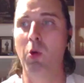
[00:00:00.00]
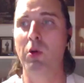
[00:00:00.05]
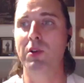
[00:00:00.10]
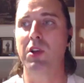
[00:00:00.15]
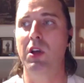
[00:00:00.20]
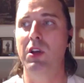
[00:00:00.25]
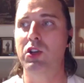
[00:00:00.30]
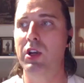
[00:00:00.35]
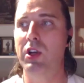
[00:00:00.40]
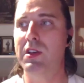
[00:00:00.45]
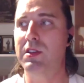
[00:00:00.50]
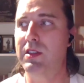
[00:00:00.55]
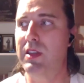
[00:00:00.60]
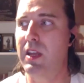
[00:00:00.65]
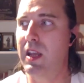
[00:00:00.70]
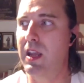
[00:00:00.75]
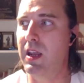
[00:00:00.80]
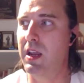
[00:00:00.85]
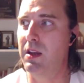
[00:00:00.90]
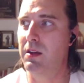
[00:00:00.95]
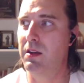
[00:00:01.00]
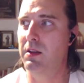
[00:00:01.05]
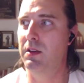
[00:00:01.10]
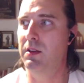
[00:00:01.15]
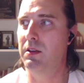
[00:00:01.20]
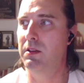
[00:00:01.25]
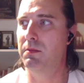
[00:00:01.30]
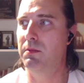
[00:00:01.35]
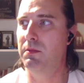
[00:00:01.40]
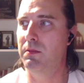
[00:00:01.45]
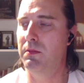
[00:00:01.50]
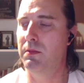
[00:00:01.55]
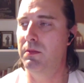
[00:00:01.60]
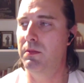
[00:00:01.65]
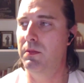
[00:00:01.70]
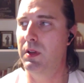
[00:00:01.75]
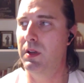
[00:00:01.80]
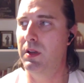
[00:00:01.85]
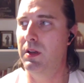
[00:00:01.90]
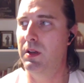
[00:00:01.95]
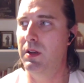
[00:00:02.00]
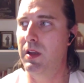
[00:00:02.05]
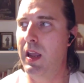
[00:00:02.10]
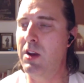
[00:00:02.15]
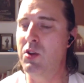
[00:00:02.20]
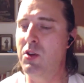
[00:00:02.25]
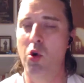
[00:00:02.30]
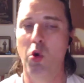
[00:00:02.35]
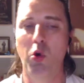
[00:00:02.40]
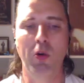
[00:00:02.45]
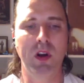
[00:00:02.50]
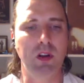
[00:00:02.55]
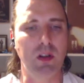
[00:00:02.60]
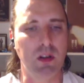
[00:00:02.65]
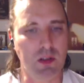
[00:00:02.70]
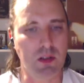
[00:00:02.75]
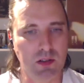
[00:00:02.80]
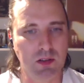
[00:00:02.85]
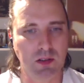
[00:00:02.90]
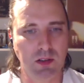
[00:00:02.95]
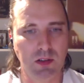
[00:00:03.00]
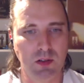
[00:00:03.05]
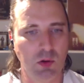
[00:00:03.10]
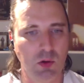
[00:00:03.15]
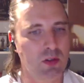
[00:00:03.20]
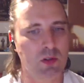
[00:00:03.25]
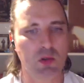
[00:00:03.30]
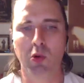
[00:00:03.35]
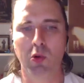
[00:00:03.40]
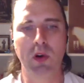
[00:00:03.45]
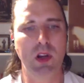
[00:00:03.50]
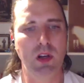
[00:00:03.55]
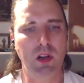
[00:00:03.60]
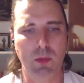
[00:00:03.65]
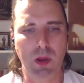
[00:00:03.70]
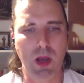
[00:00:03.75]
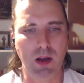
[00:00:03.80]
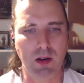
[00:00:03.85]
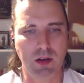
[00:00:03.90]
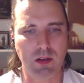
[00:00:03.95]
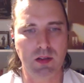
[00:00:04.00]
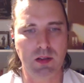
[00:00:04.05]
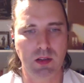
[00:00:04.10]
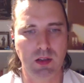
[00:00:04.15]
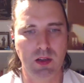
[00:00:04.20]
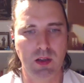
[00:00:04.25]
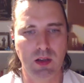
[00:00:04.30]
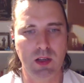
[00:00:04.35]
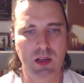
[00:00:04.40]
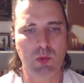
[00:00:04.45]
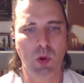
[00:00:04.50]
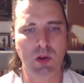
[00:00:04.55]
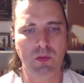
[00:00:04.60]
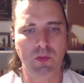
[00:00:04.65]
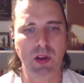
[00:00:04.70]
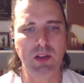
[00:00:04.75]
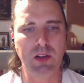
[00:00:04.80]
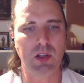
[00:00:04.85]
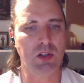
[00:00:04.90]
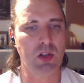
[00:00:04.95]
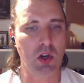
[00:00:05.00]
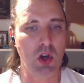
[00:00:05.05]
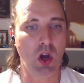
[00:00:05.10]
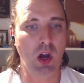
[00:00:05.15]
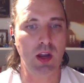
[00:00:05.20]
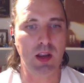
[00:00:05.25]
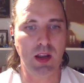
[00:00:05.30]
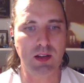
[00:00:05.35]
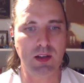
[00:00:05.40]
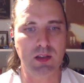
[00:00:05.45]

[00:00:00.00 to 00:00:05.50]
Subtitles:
also just the ignoring it, not talking about it. There's one thing to deny